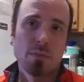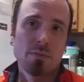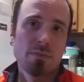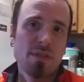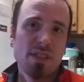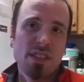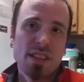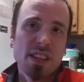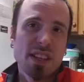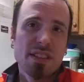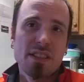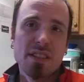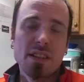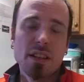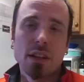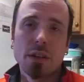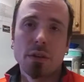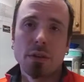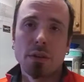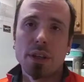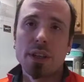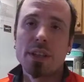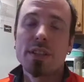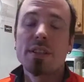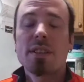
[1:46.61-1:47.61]
60
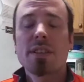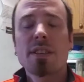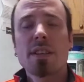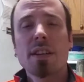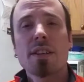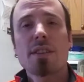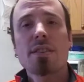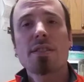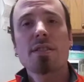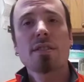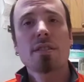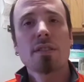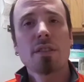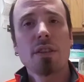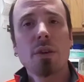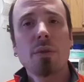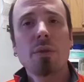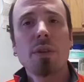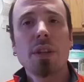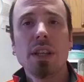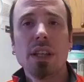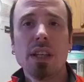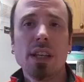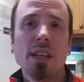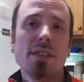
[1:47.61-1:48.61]
degrees, it's going to slow
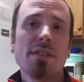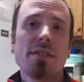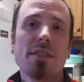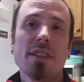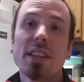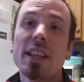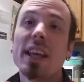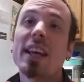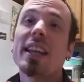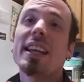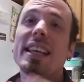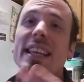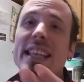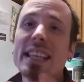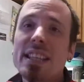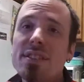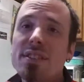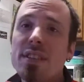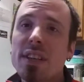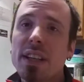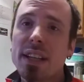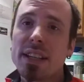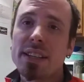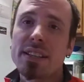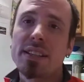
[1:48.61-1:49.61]
the yeast, and that is
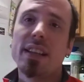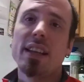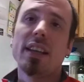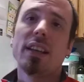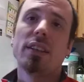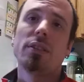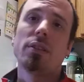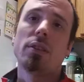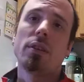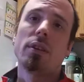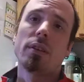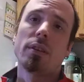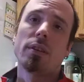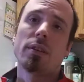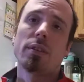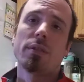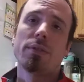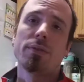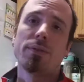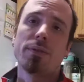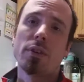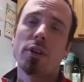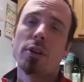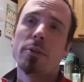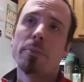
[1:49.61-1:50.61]
going to take longer to
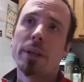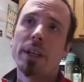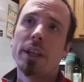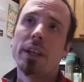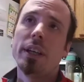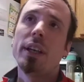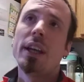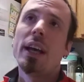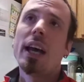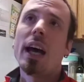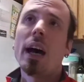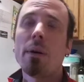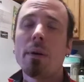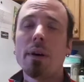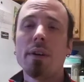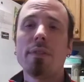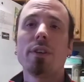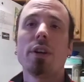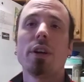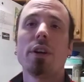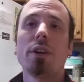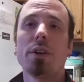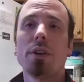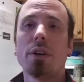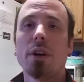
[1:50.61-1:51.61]
ferment.
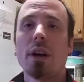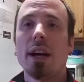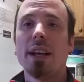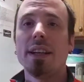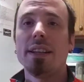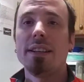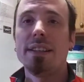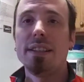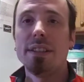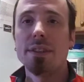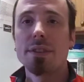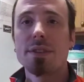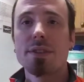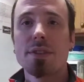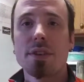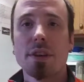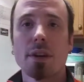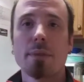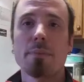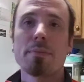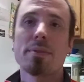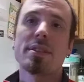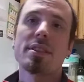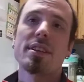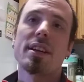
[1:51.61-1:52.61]
However, under ideal
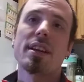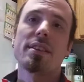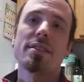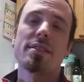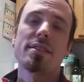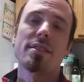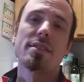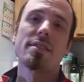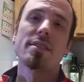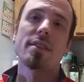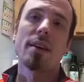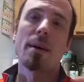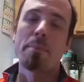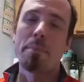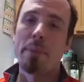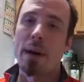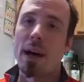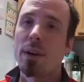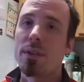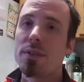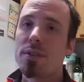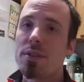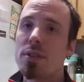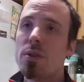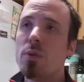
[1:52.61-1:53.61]
circumstances,
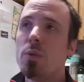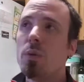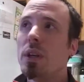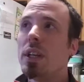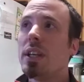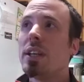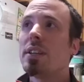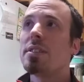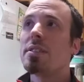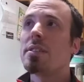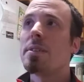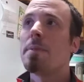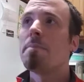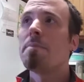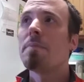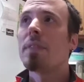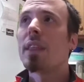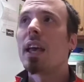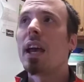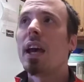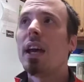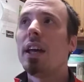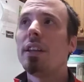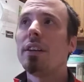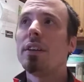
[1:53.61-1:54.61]
about 2 weeks.
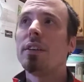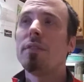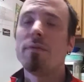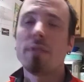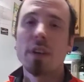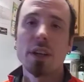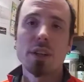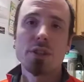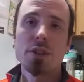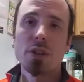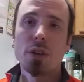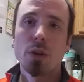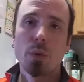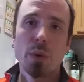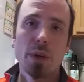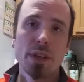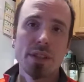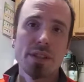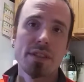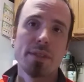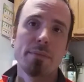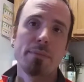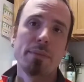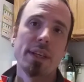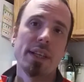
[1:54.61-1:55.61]
And conventional
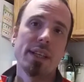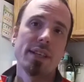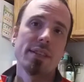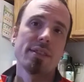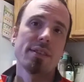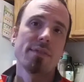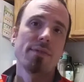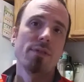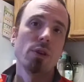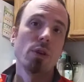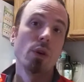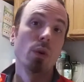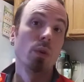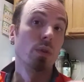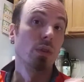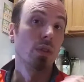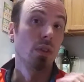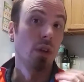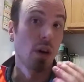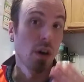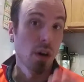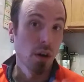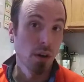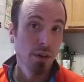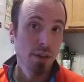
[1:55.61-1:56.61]
wisdom is if you go
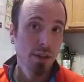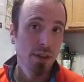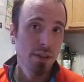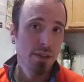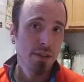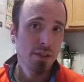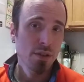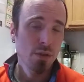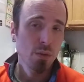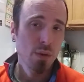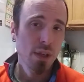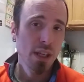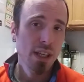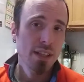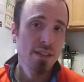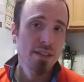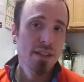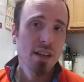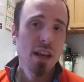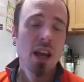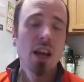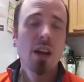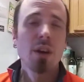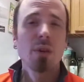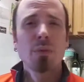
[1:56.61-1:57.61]
longer than 2
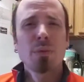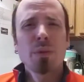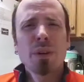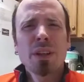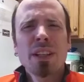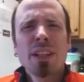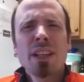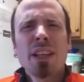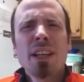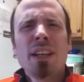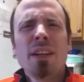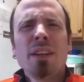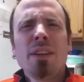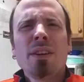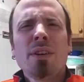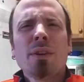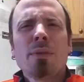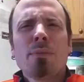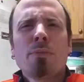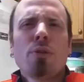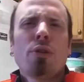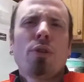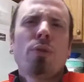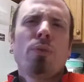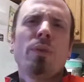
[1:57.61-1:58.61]
weeks, really you're
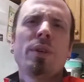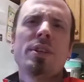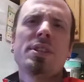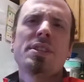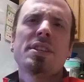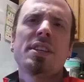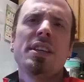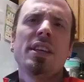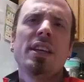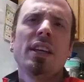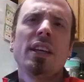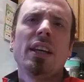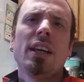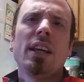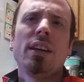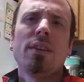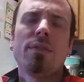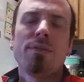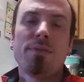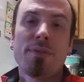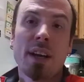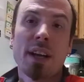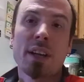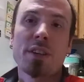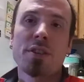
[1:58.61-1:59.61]
more risking an
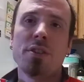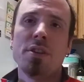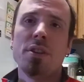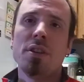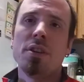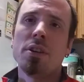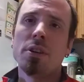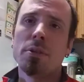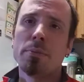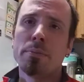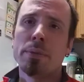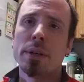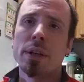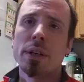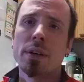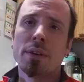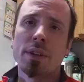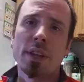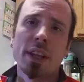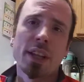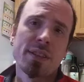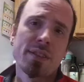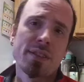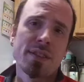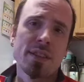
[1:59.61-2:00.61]
infection in your beer.
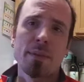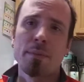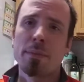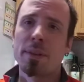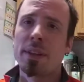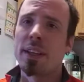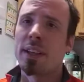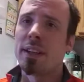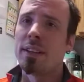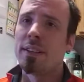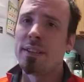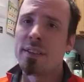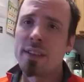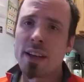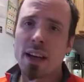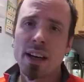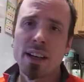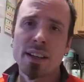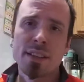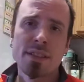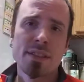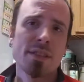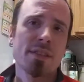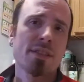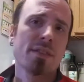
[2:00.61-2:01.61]
That's something
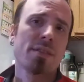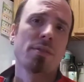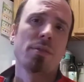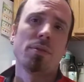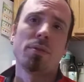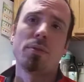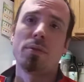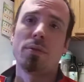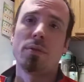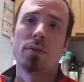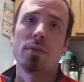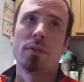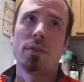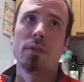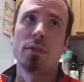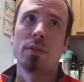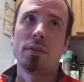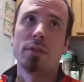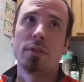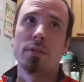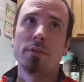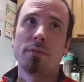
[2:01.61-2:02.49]
dust, or